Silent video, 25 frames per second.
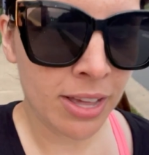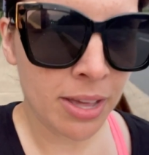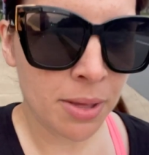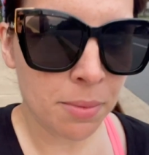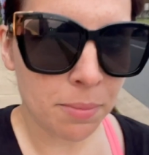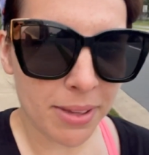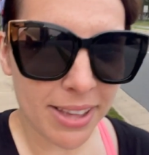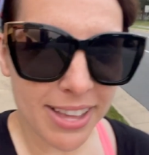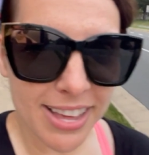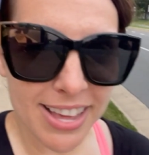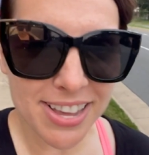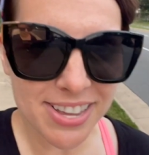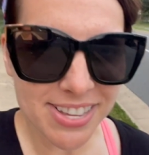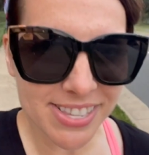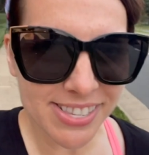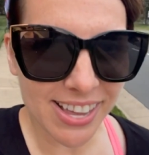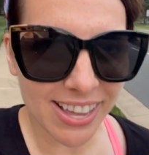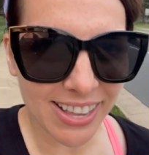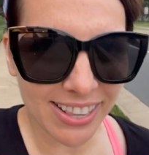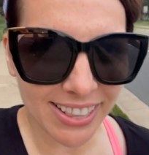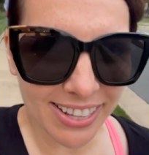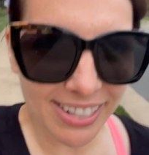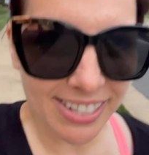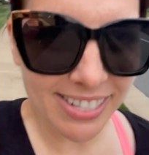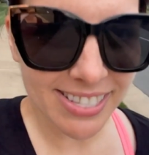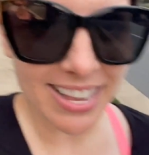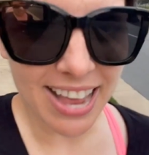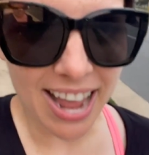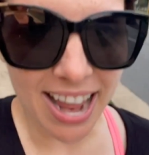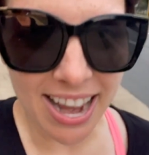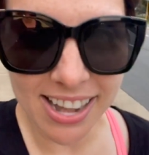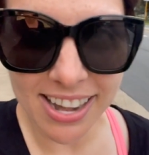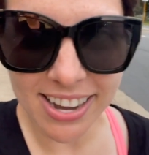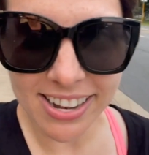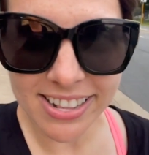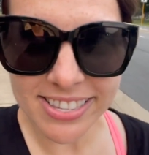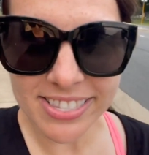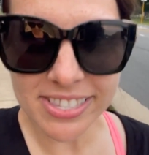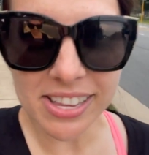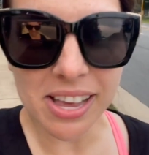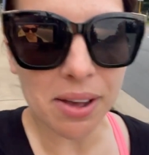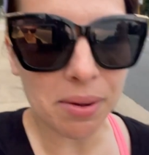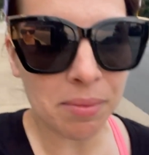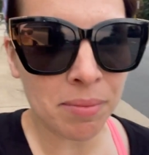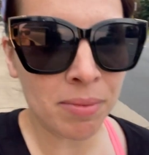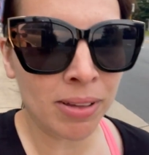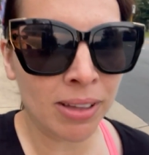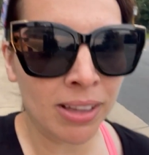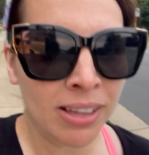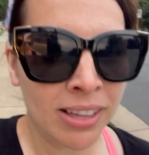but he is all excited, so
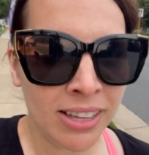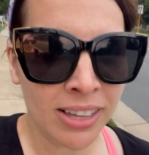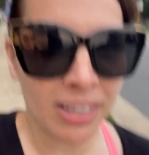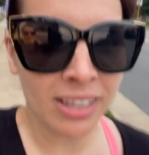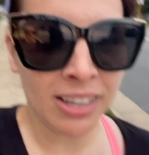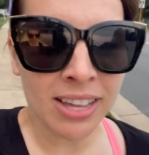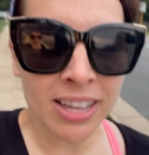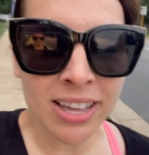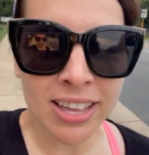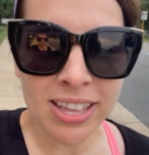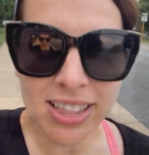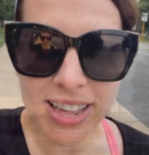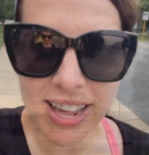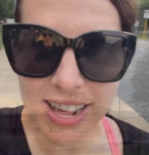that